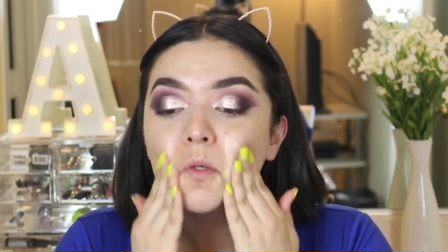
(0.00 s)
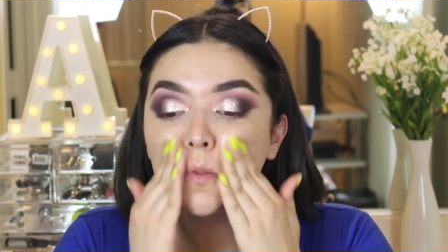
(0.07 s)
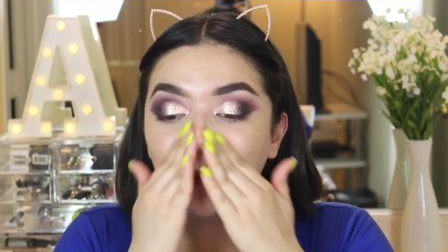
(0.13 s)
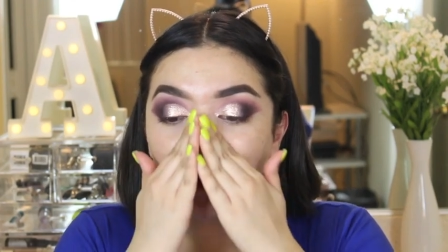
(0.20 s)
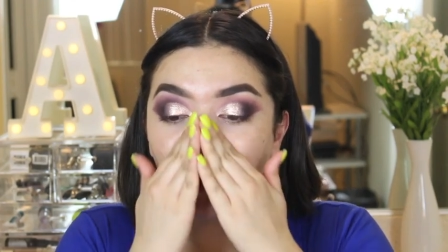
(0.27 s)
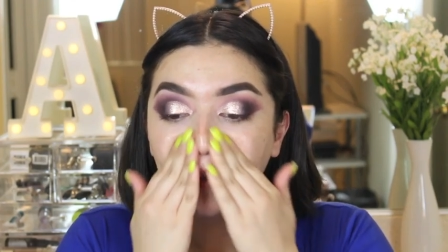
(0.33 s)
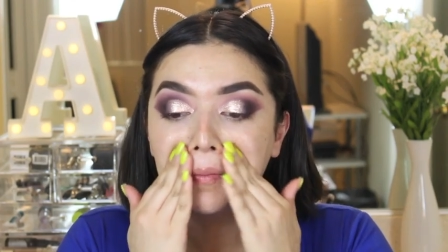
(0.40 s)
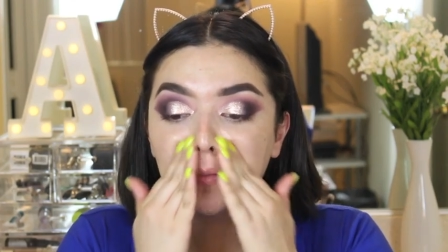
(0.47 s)

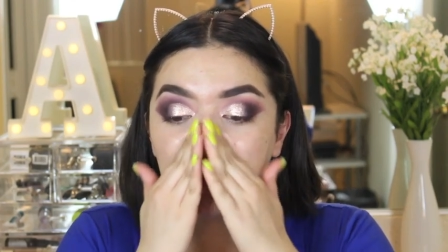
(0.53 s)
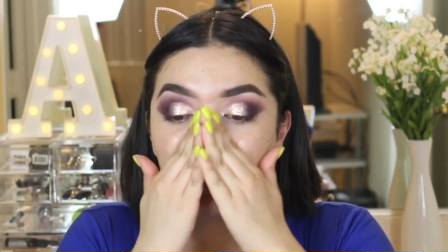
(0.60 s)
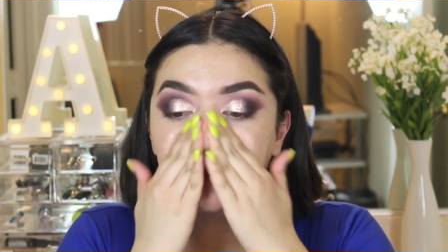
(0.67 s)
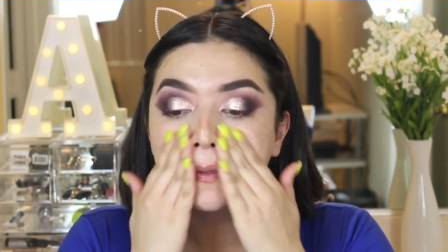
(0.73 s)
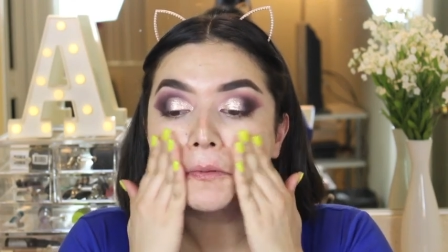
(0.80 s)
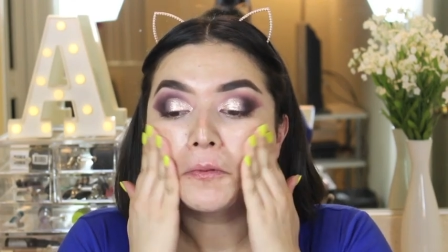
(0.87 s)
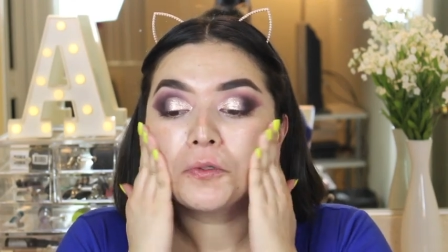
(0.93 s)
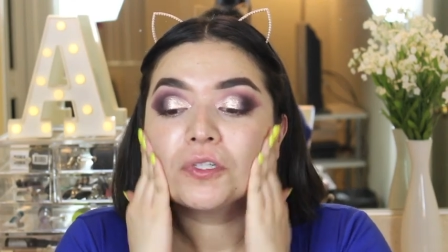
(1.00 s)
So I'm
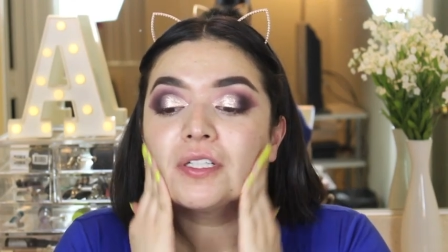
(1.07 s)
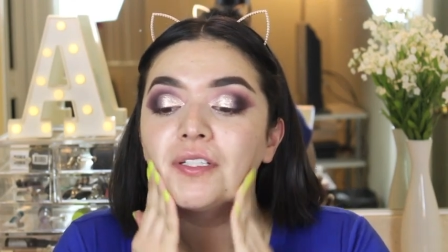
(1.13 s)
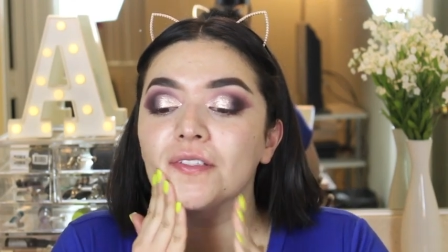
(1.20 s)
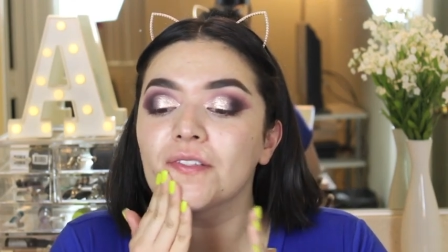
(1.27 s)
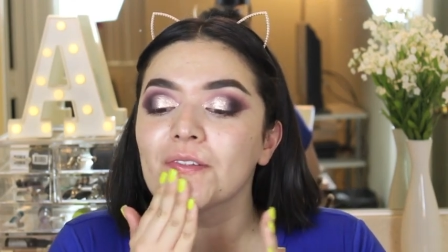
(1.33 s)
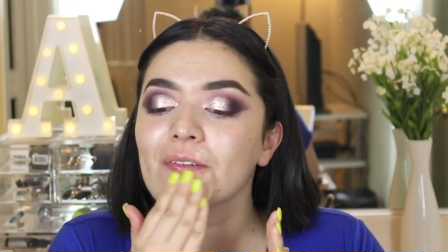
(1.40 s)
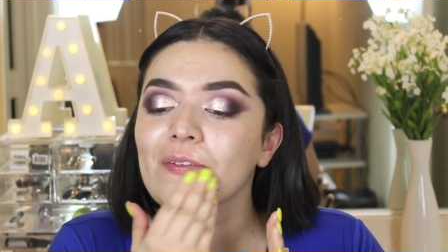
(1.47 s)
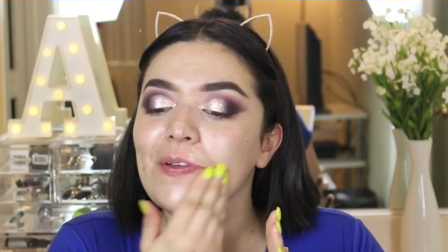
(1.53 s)
just going
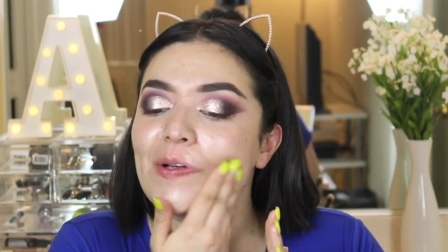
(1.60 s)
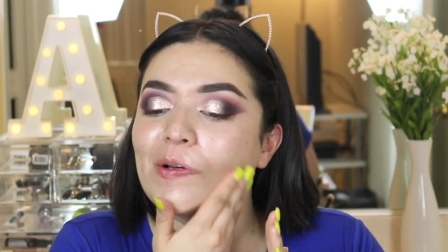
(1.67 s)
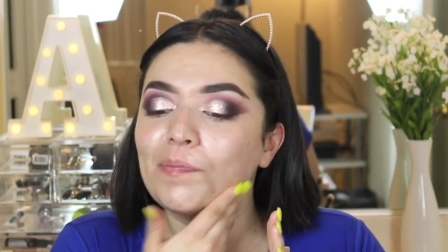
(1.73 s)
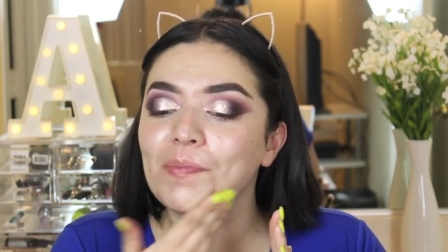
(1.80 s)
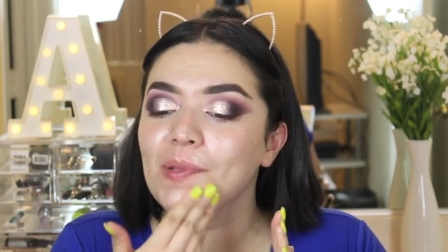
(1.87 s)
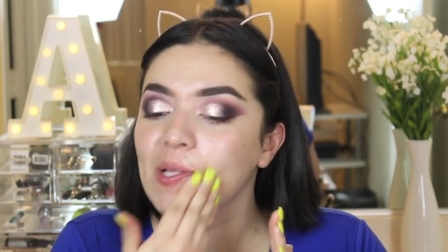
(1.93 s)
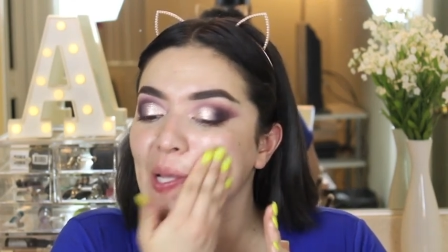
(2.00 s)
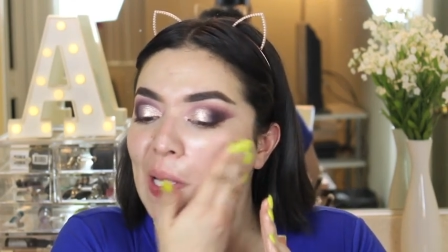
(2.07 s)
to
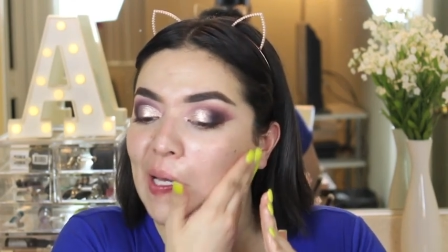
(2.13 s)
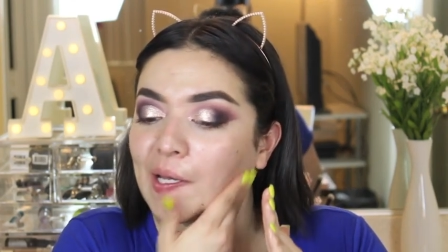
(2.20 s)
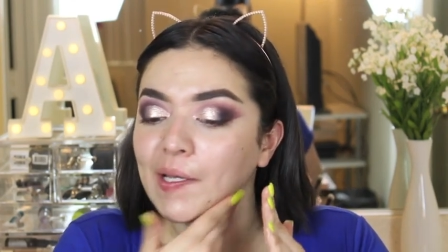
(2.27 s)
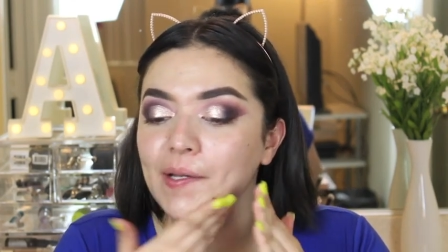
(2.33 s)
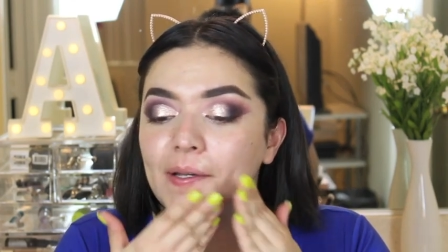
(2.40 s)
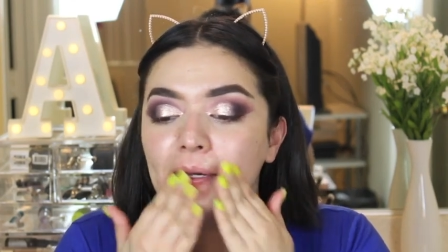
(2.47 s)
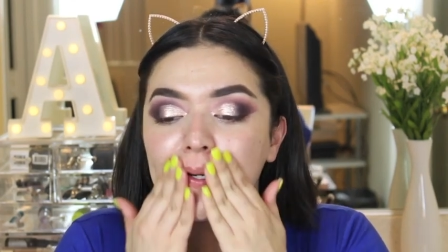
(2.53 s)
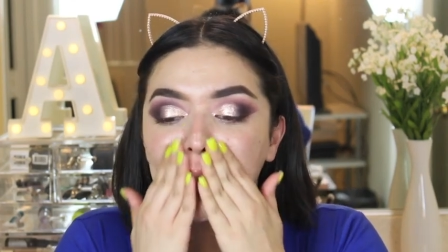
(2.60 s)
apply
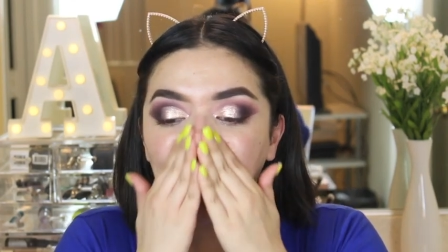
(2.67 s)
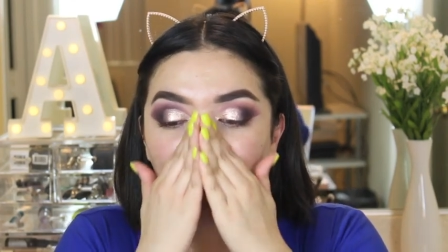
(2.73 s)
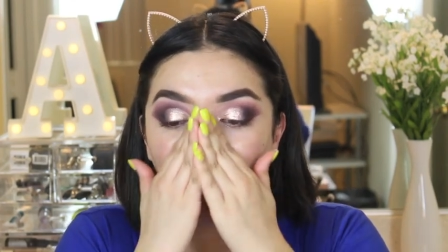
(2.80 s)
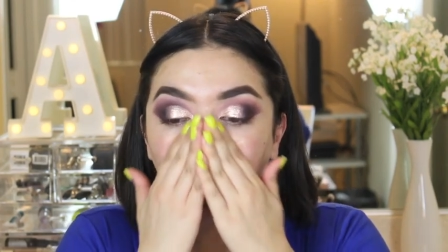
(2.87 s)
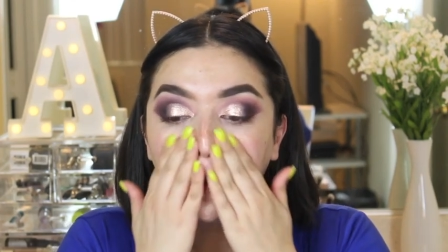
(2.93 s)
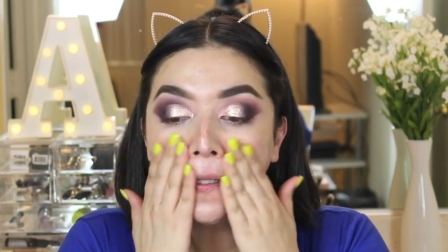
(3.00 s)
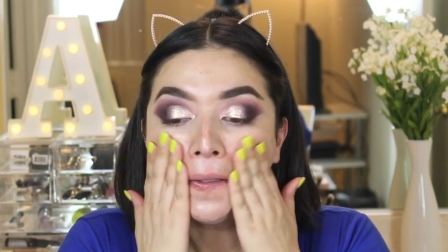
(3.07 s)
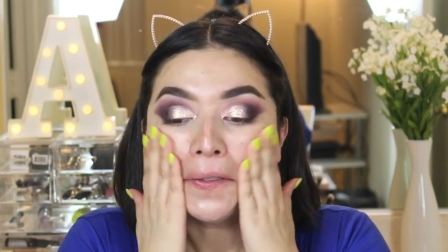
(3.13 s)
it
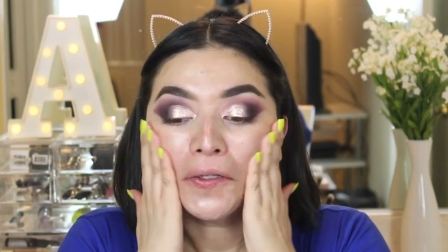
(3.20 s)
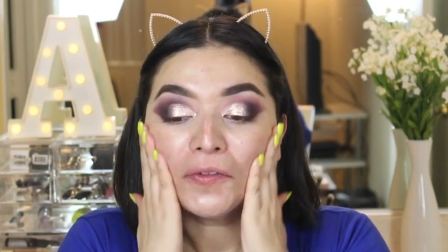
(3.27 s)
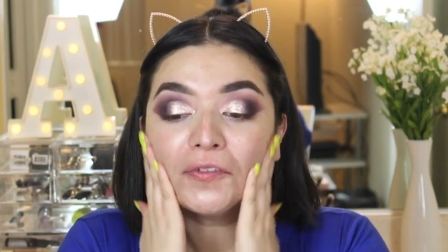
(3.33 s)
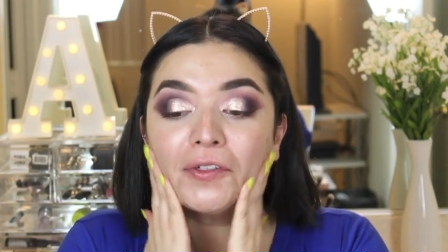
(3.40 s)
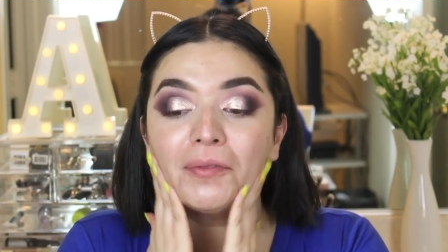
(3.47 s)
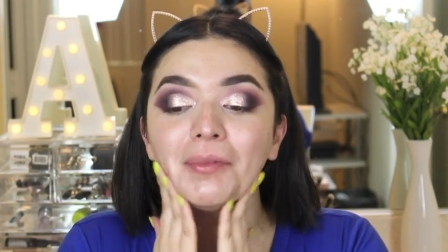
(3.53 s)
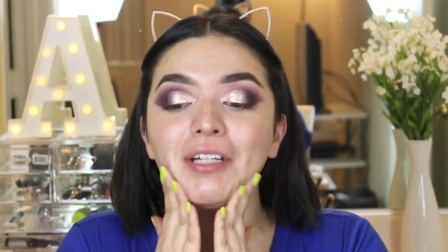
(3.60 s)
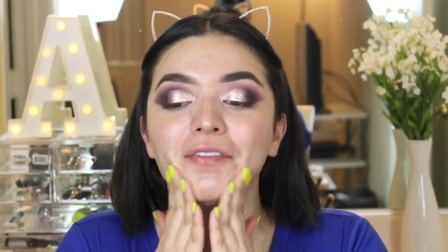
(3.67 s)
all
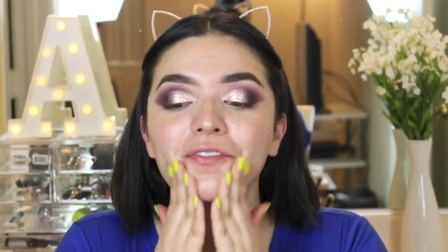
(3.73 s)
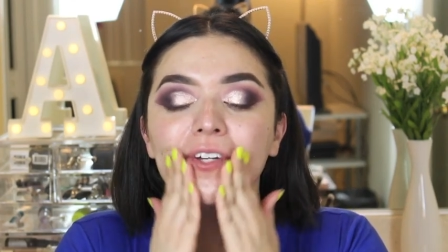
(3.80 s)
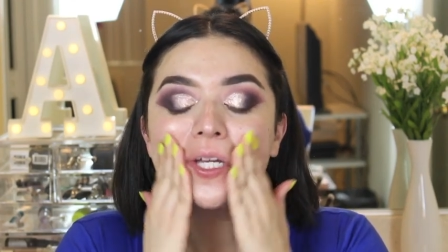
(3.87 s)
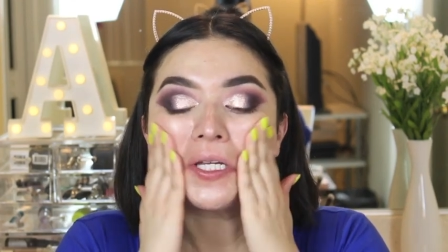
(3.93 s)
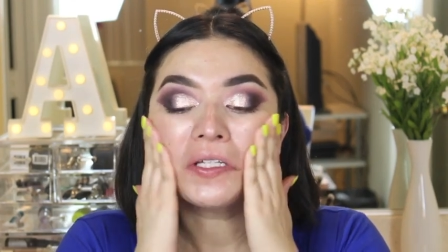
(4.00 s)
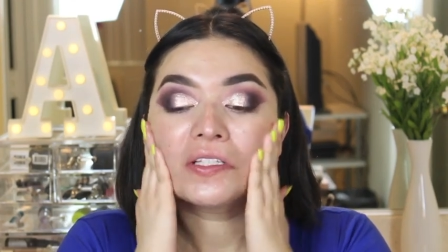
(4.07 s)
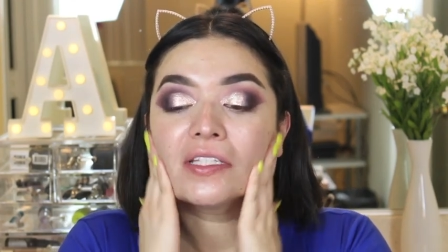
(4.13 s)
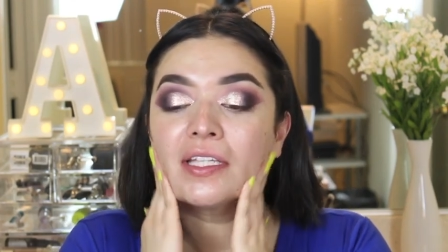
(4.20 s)
over my
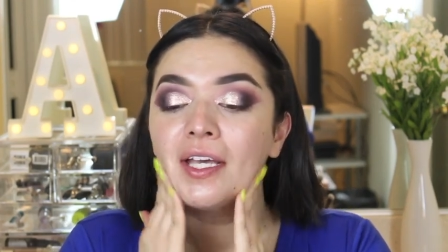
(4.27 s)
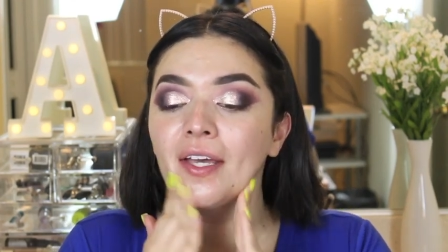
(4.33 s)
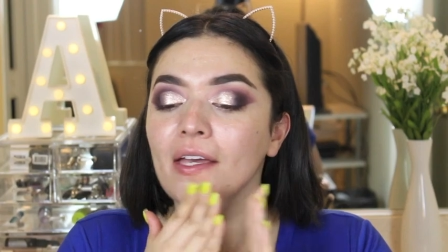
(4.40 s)
face.